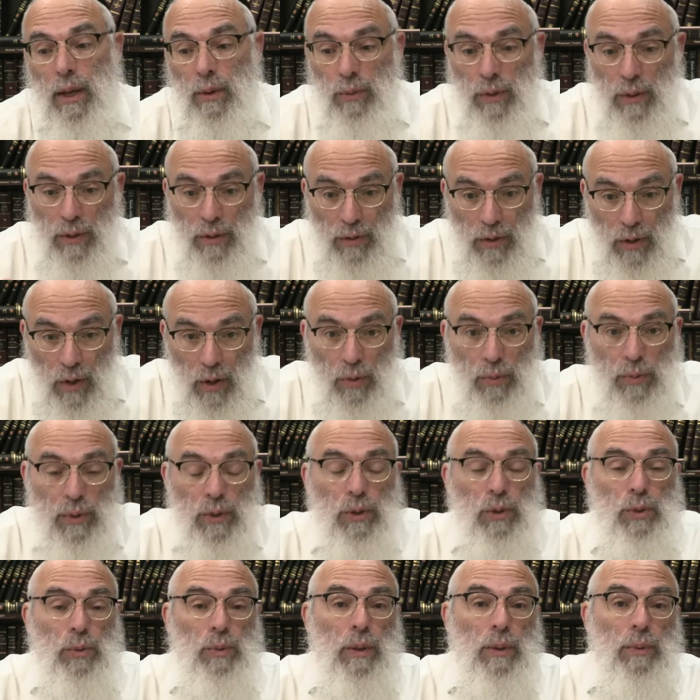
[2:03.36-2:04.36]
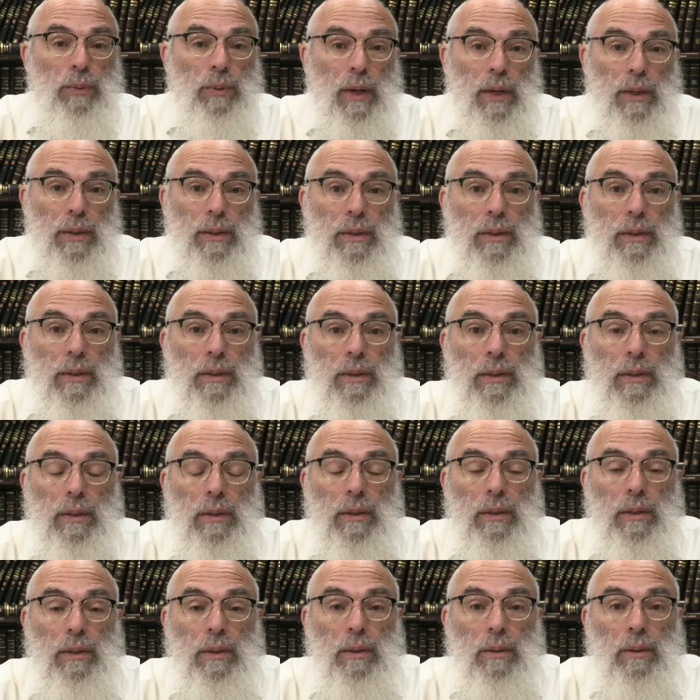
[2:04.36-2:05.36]
it would go into a rut.
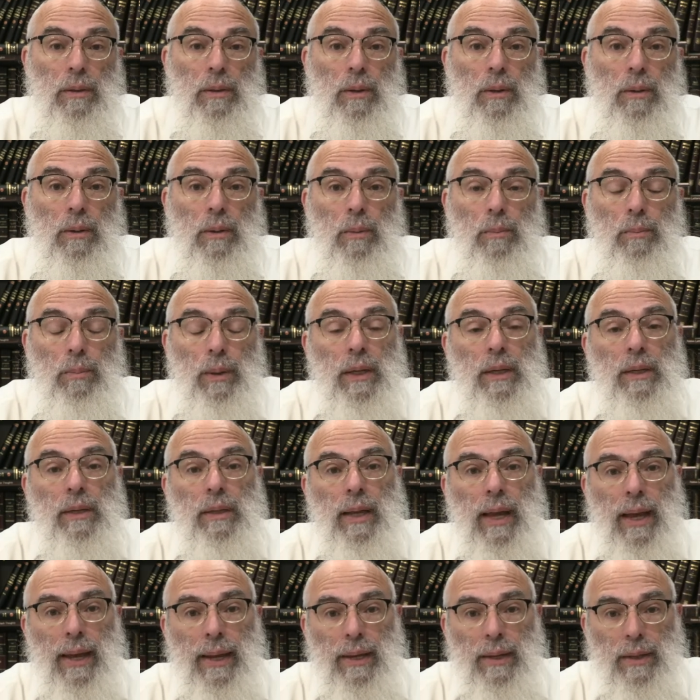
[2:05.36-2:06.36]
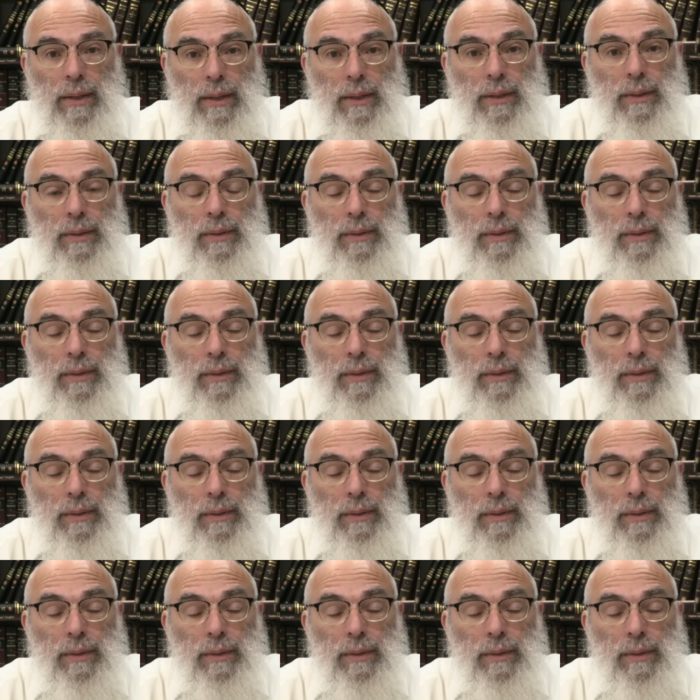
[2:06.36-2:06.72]
But a tank